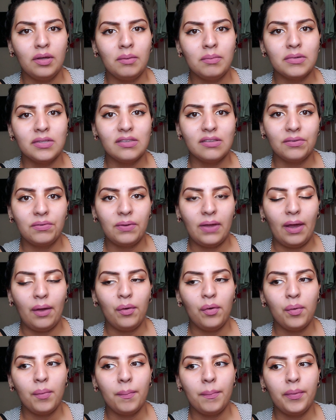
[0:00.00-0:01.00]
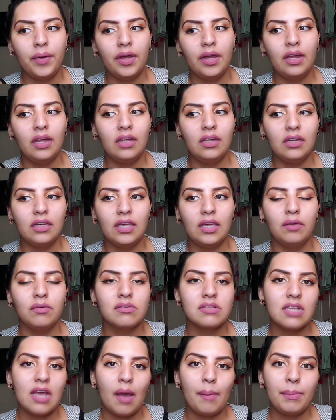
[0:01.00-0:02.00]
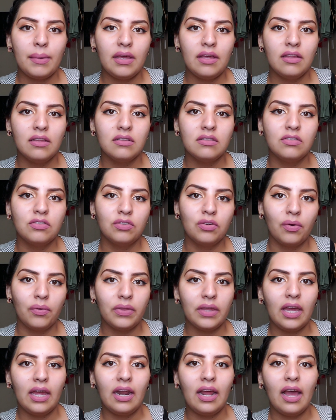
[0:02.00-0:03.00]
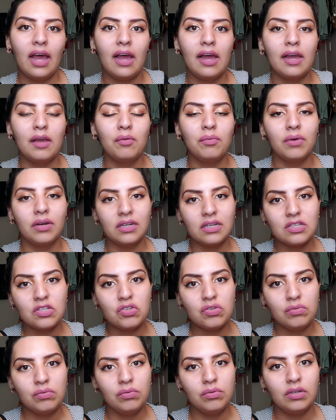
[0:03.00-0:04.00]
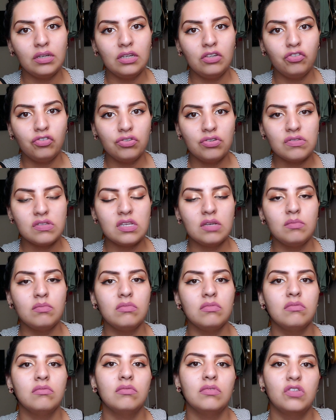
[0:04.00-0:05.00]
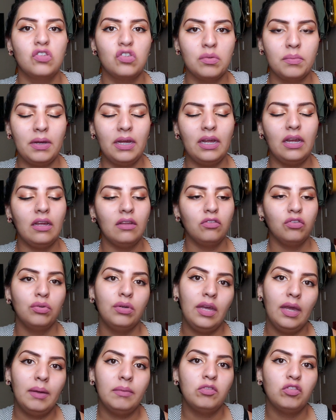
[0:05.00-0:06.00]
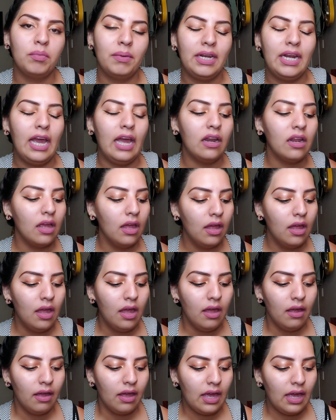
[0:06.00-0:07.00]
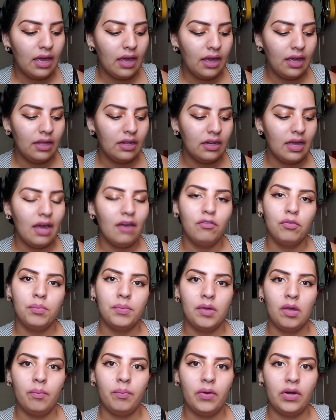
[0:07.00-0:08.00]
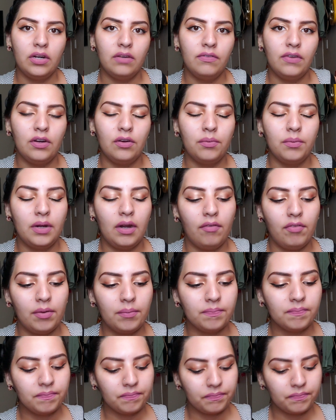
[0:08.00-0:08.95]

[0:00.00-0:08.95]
him until now. But he was happy to know that I wanted to introduce him to my dad, and have him be a part of it or whatever.